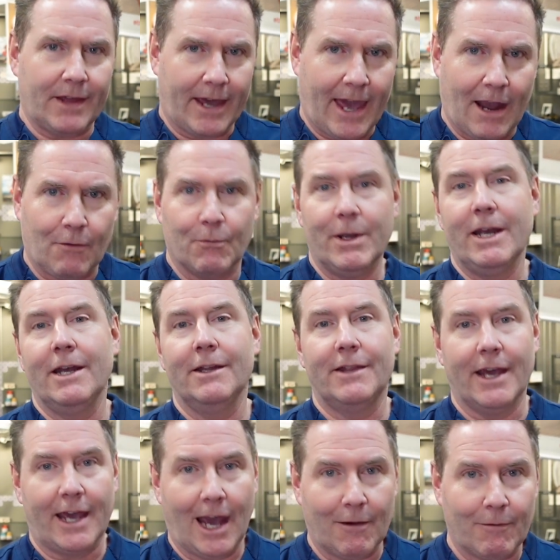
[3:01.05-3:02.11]
They can't read,
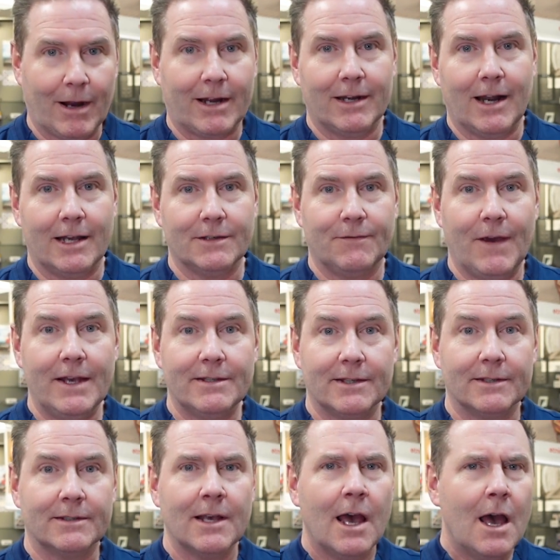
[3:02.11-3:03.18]
they can't recognize
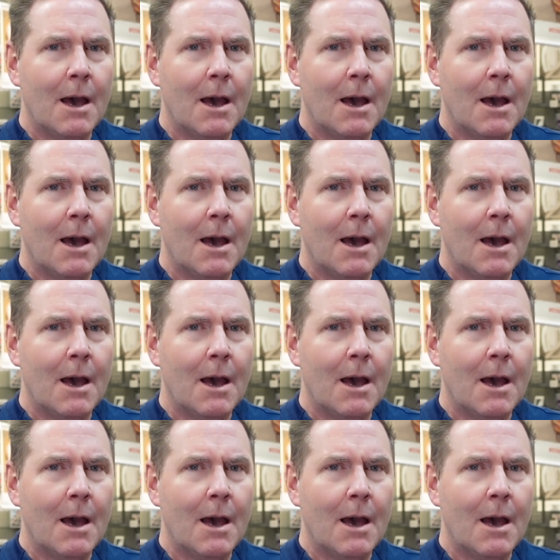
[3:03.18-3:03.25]
faces.